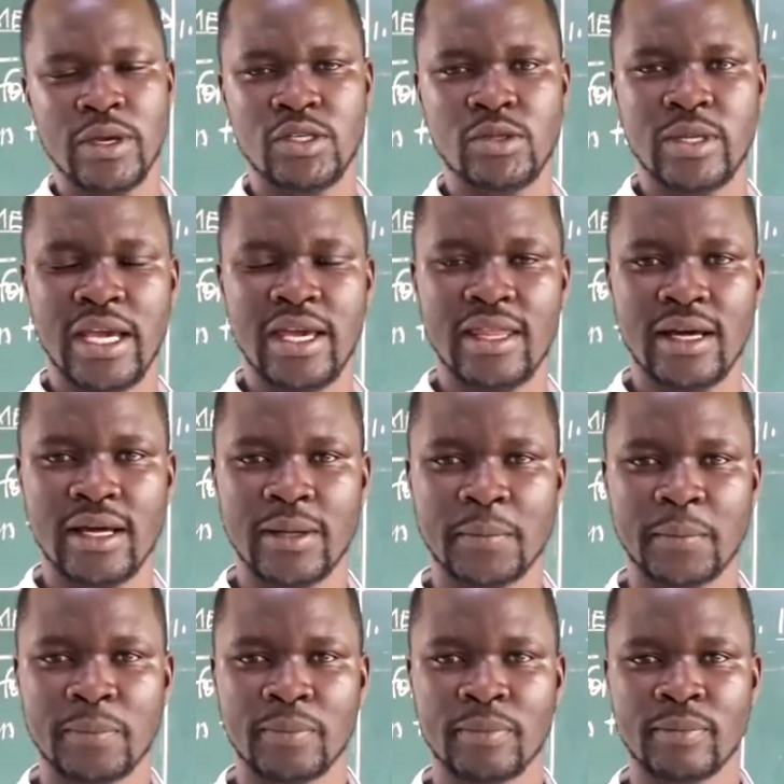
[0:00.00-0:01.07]
together?
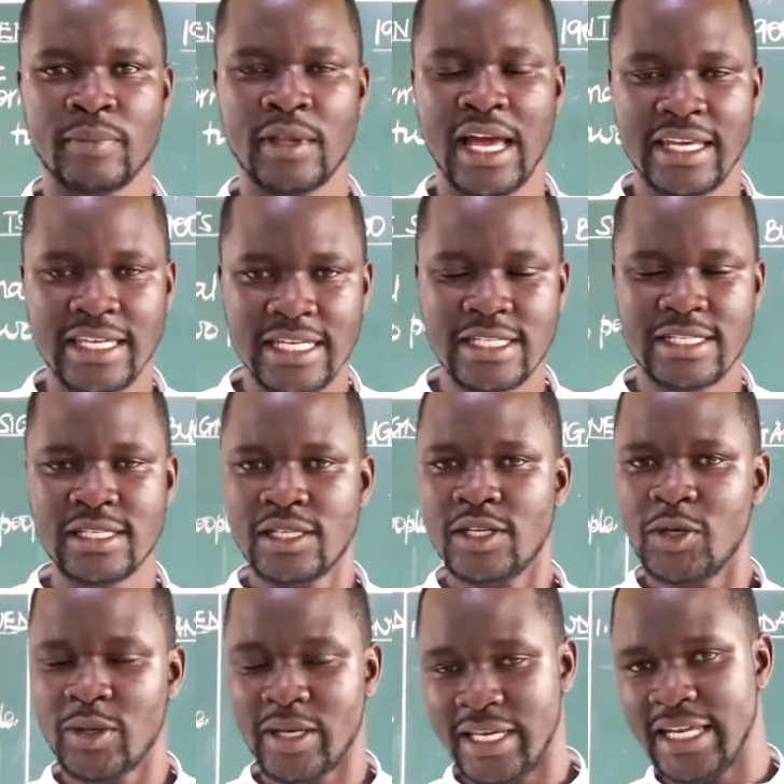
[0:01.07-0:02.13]

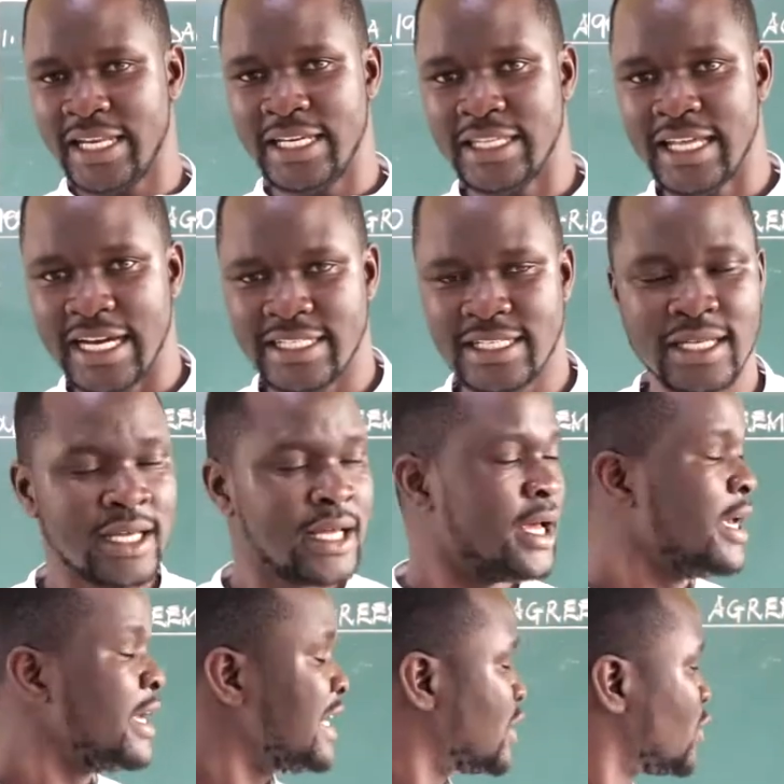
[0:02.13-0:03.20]
You're getting that. It